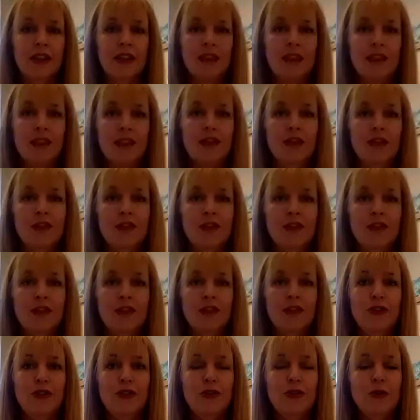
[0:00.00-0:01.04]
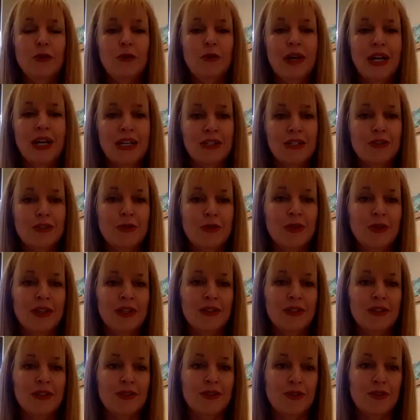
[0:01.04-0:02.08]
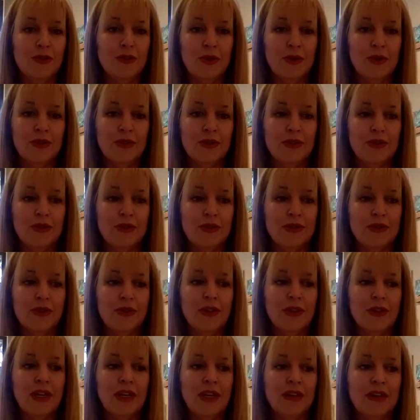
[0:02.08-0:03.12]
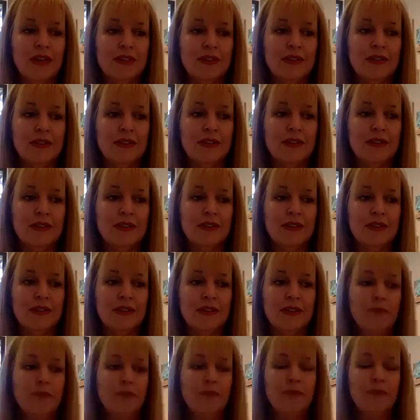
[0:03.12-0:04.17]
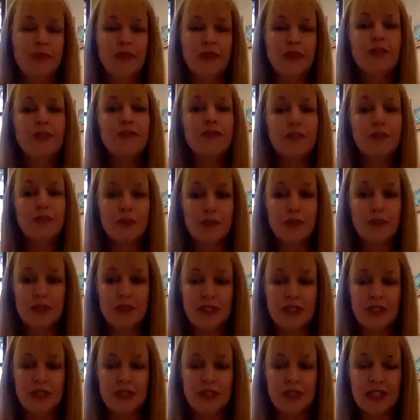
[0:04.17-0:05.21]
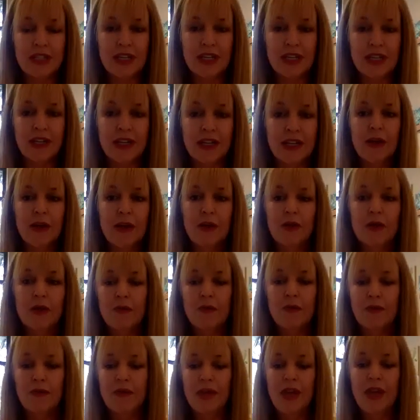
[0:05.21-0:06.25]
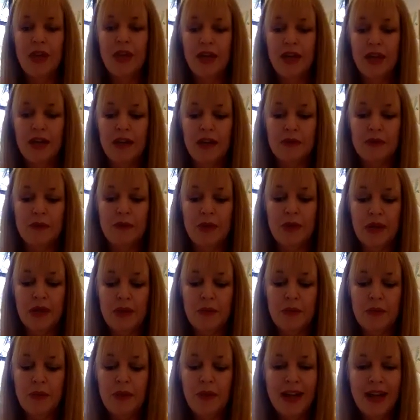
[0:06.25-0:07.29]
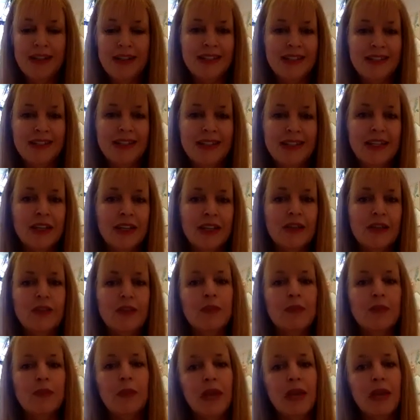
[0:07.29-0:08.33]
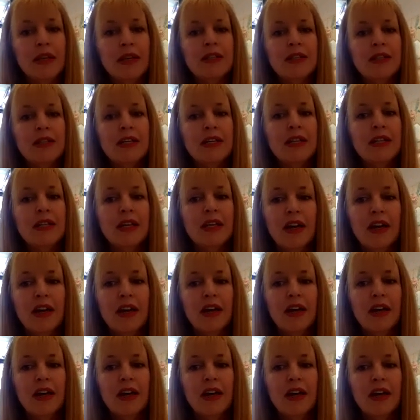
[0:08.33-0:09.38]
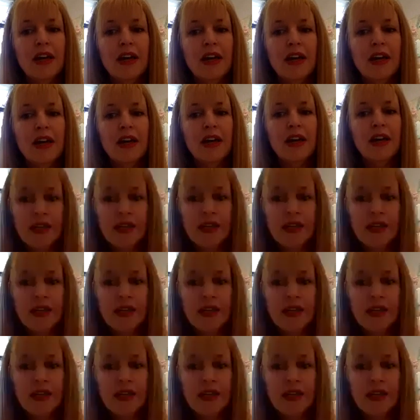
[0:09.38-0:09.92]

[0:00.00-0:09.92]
then you don't buy into it as yours. So that's the first thing. And by practicing expanding every day,